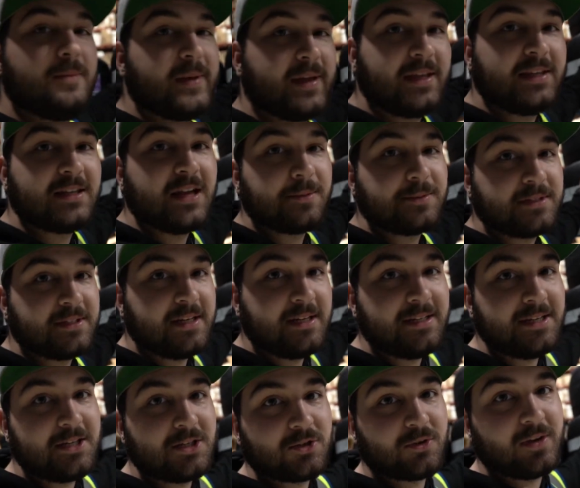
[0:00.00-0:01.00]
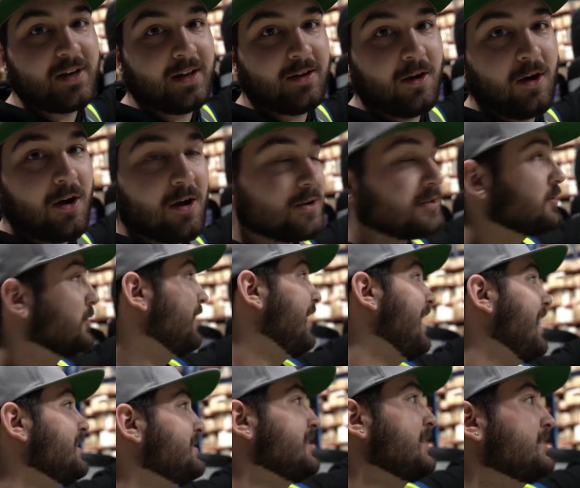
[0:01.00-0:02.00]
Mickey Thompson ET Street R's or the
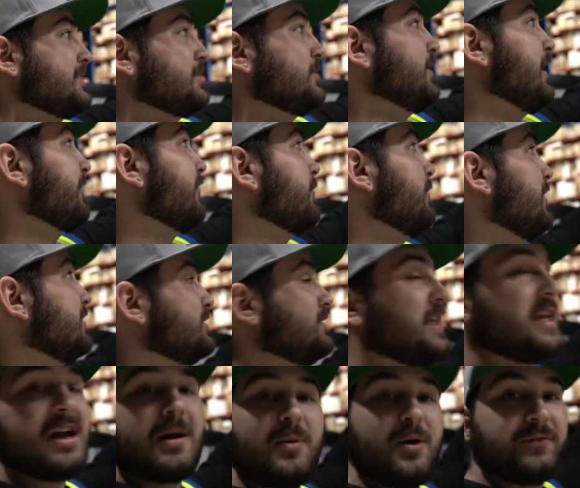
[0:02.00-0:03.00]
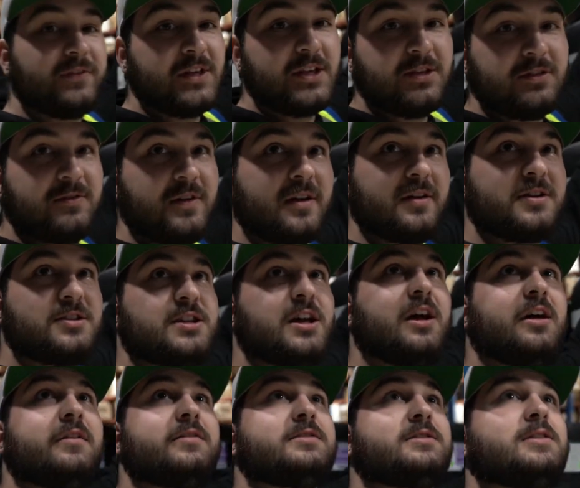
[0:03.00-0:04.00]
SS's you get from us, they come off these very
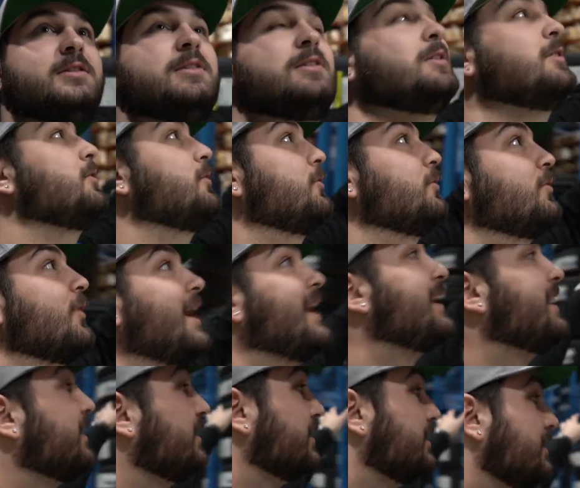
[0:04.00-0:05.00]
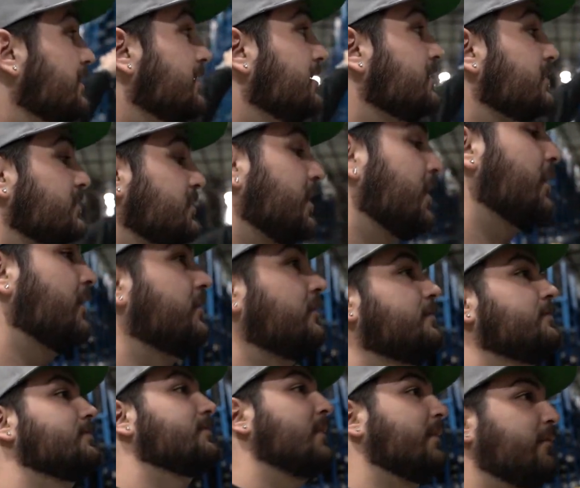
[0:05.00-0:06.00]
shelves right here. So
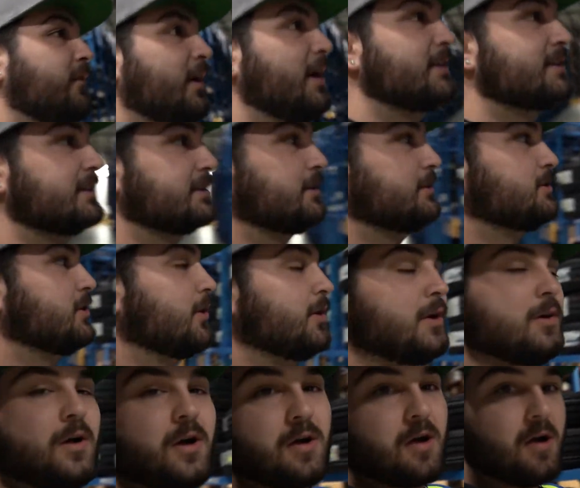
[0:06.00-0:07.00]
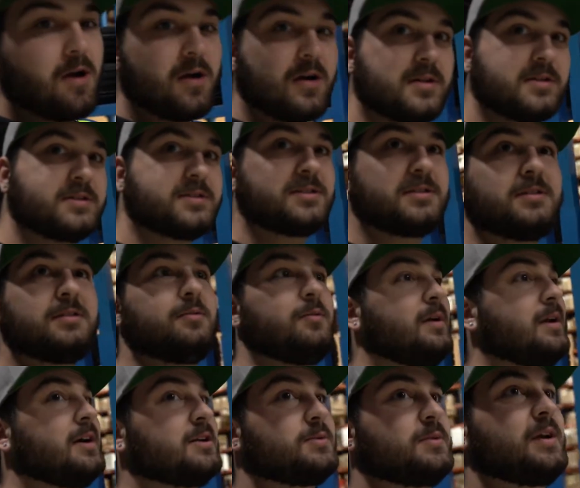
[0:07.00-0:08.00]
you guys get the Toyo RRs.
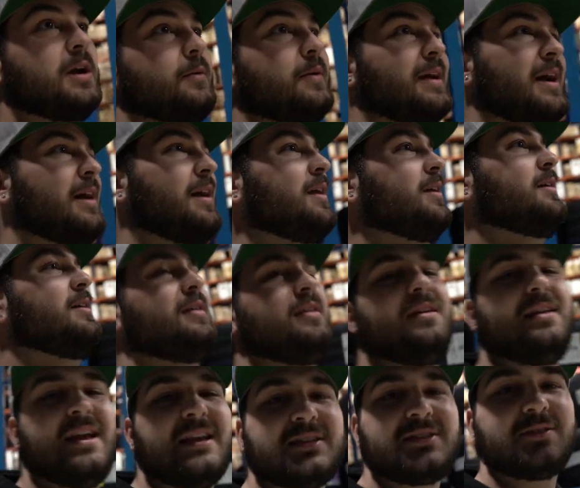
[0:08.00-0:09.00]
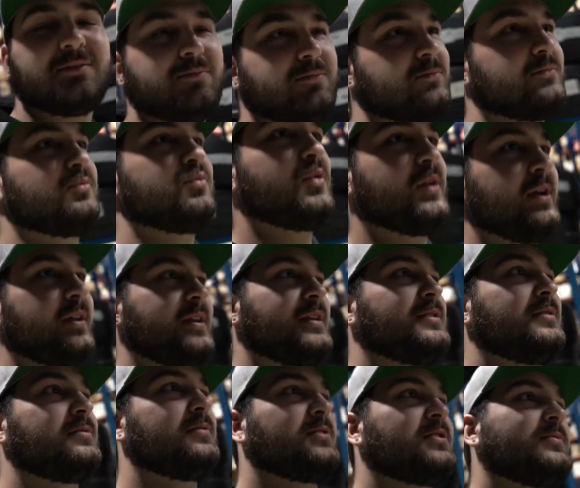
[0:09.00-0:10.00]
What else we got? We got this really
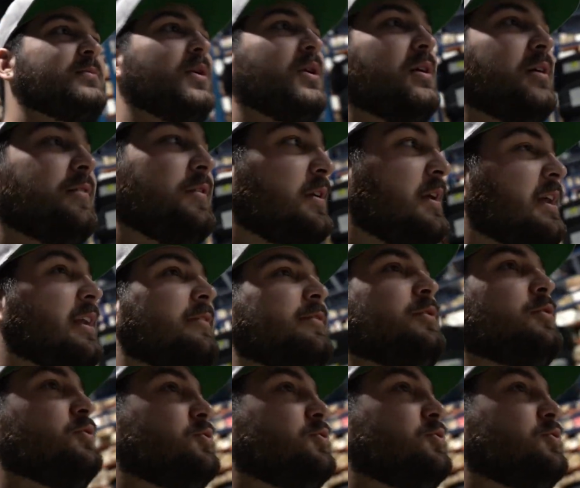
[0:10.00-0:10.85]
small, any of you